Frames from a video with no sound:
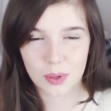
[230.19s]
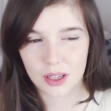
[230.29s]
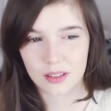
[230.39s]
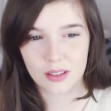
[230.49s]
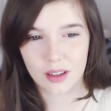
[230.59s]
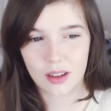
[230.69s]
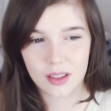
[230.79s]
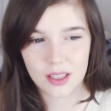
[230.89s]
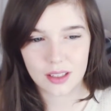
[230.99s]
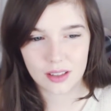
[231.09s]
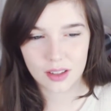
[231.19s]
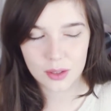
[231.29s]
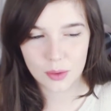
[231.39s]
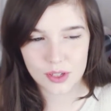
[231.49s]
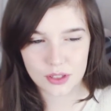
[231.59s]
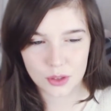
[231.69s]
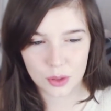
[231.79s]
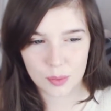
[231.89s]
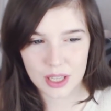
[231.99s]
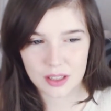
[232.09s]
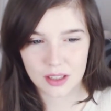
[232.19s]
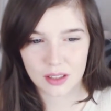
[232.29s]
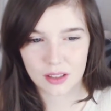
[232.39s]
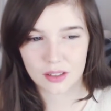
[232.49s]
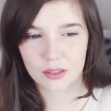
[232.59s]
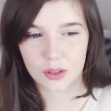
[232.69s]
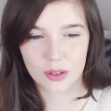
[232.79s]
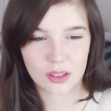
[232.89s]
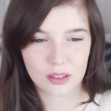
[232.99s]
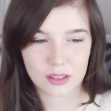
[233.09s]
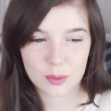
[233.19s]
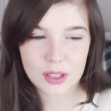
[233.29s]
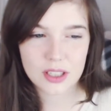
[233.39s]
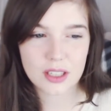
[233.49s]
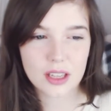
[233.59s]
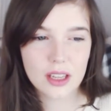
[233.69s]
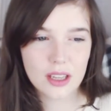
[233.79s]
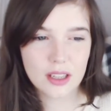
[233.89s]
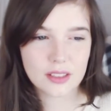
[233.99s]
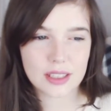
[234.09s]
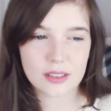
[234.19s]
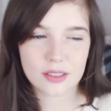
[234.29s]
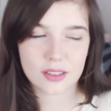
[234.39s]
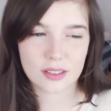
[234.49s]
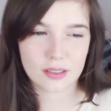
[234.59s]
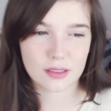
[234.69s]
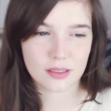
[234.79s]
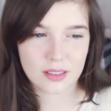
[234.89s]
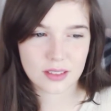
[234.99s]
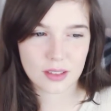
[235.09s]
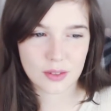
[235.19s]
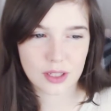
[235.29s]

but I, I quite enjoy baking and cooking, especially dinners and, and stuff.